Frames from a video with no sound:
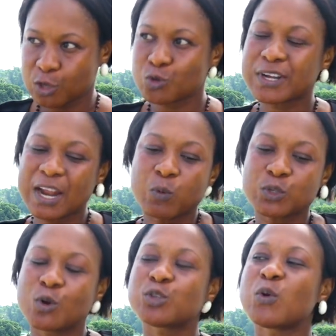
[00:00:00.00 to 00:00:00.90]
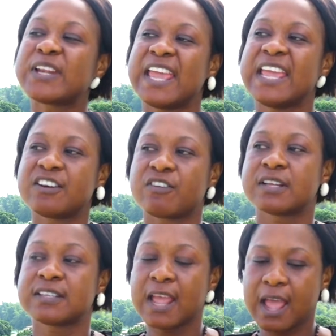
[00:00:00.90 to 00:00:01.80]
So that was also the
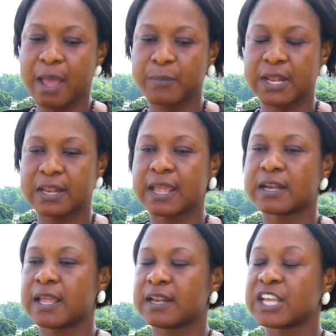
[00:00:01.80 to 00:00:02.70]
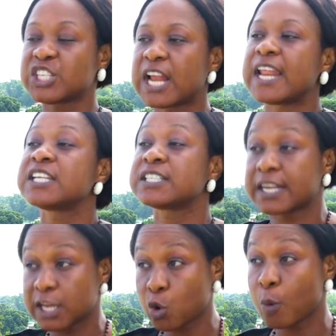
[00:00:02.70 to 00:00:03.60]
hindrance, I mean, the challenge
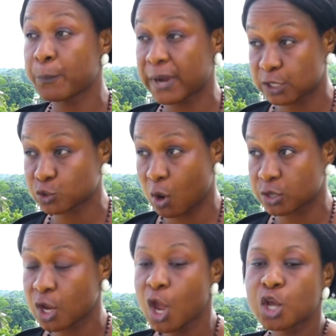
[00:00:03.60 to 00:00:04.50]
that they complained to us.